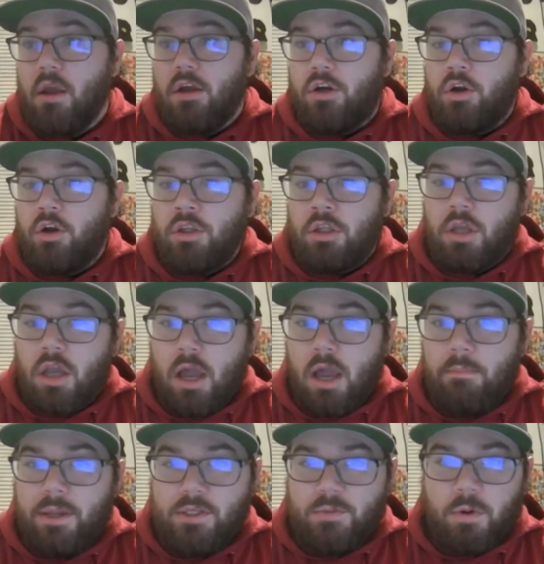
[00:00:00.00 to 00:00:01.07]
Currently,
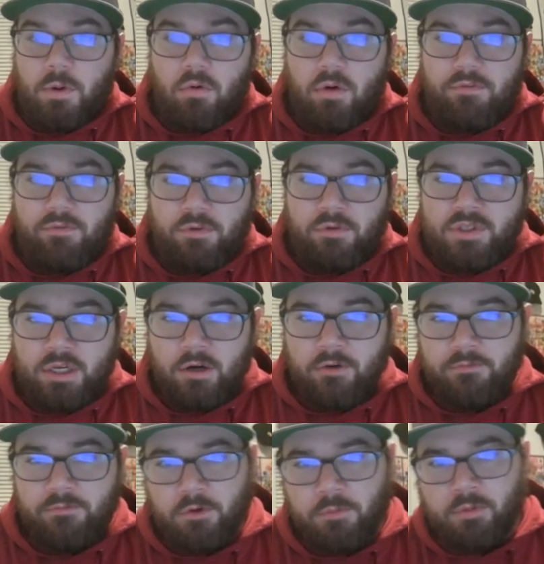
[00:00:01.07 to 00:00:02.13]
baseball reference here
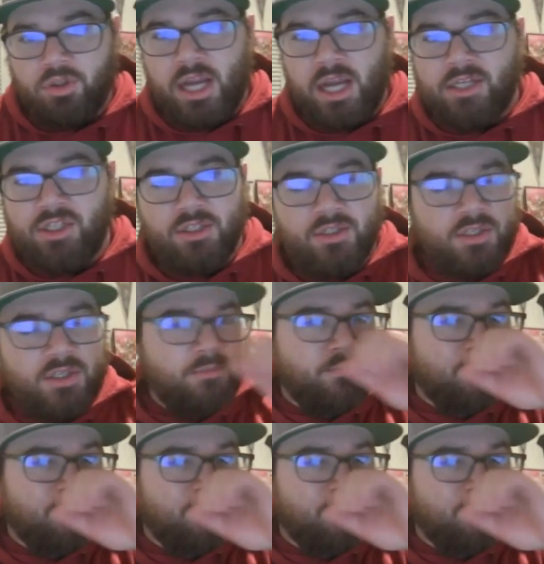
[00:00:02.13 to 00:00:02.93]
for projections